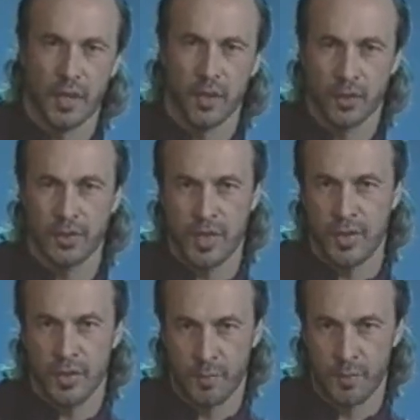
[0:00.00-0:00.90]
you'll see
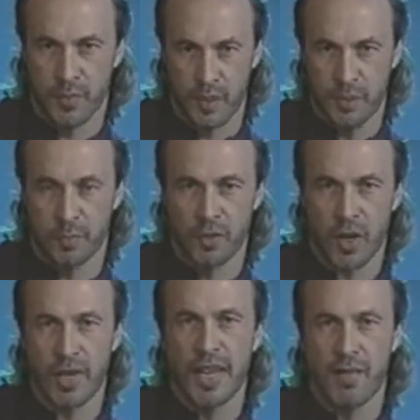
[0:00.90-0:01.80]
that you're
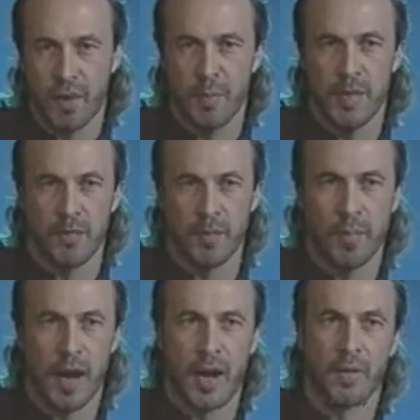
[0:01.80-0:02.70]
striking every beat of the
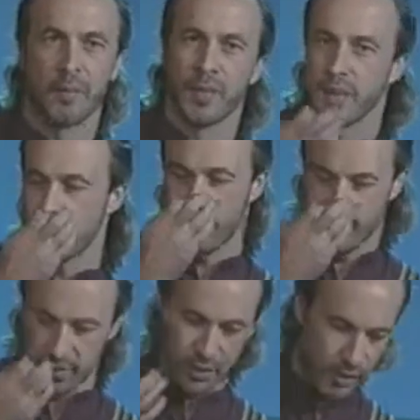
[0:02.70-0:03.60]
bar.
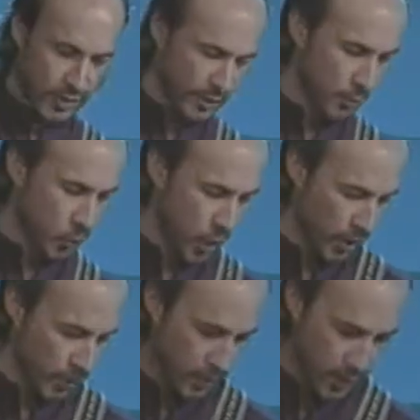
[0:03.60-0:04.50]
Look at this.
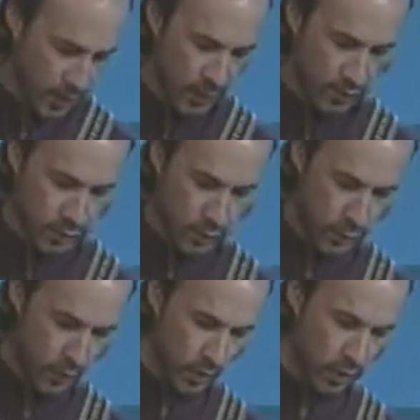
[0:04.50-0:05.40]
1,
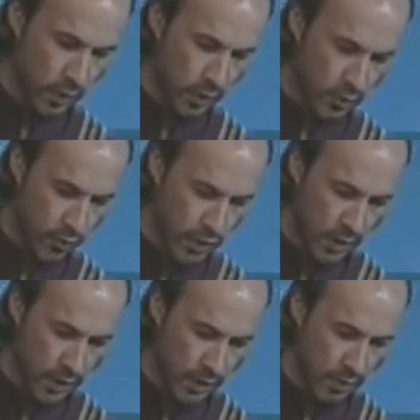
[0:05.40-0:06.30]
2, 3,